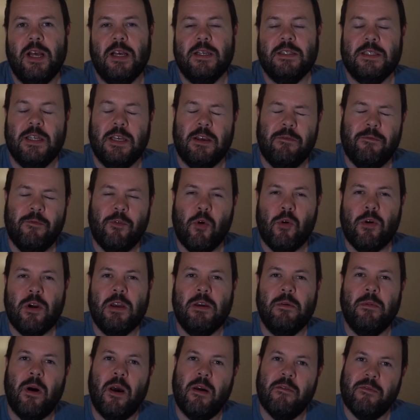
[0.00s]
XT
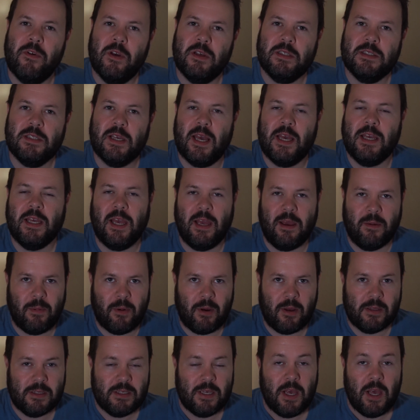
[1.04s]
4GB versus
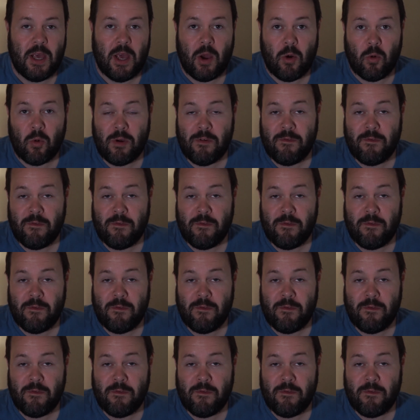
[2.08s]
8GB, we